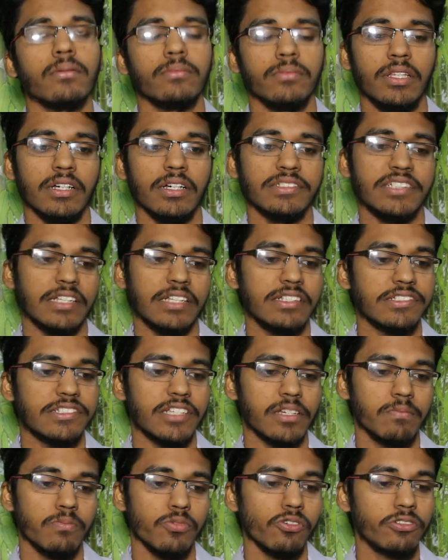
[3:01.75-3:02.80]
the
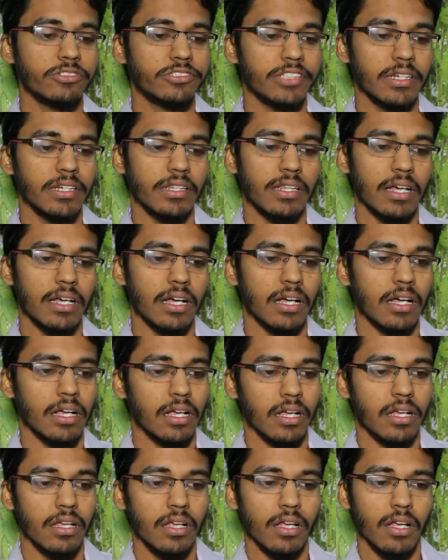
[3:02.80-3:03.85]
suggested books in
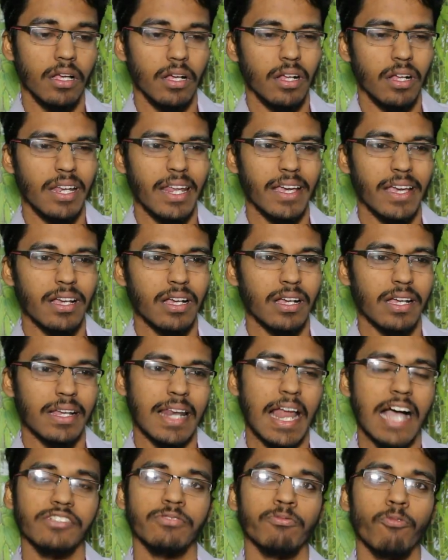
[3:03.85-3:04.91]
the like
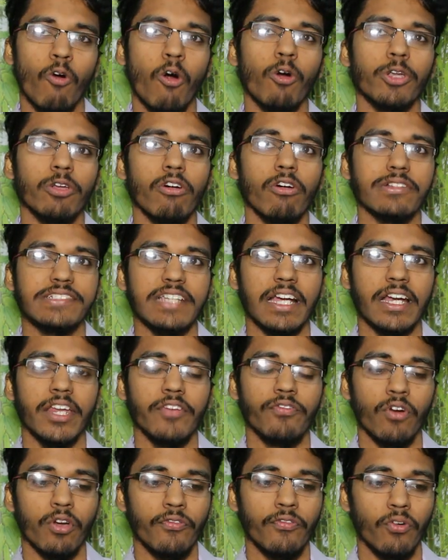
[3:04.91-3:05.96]
classroom what you have
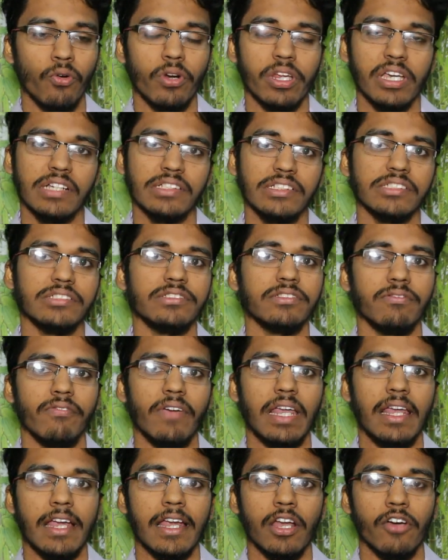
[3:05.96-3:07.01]
studied for four years is
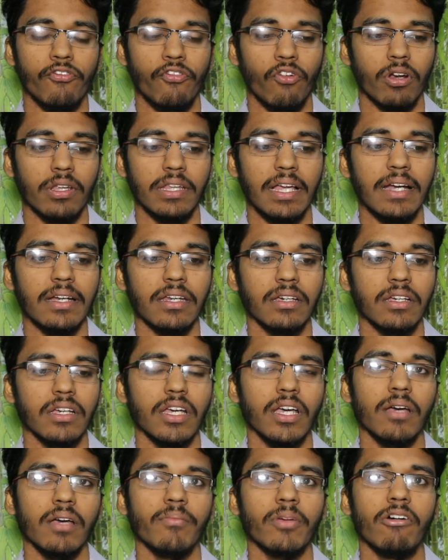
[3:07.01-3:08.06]
well enough for that
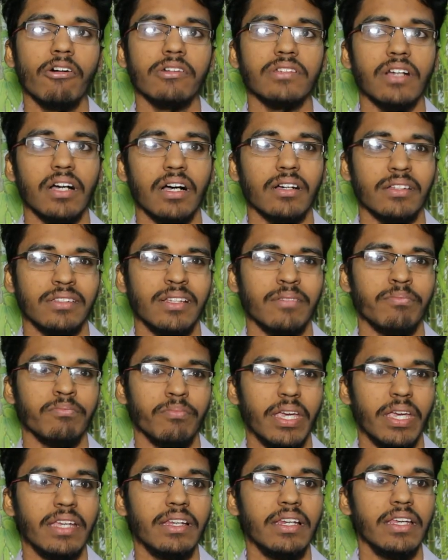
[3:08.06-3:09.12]
because uh, the
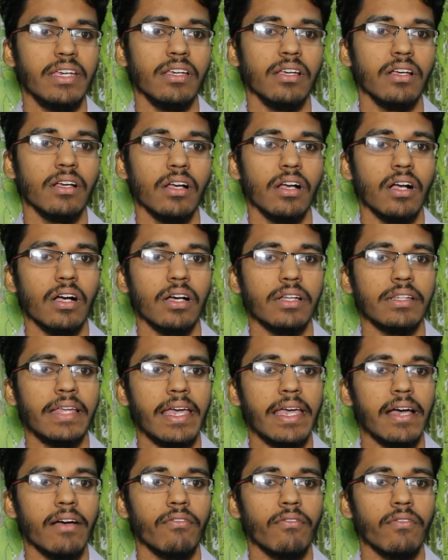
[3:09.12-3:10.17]
mainly
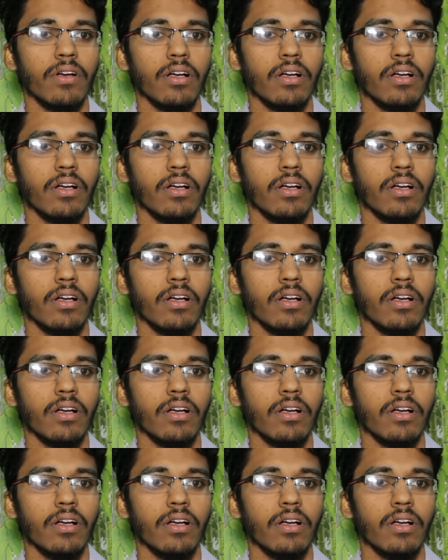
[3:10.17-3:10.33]
they are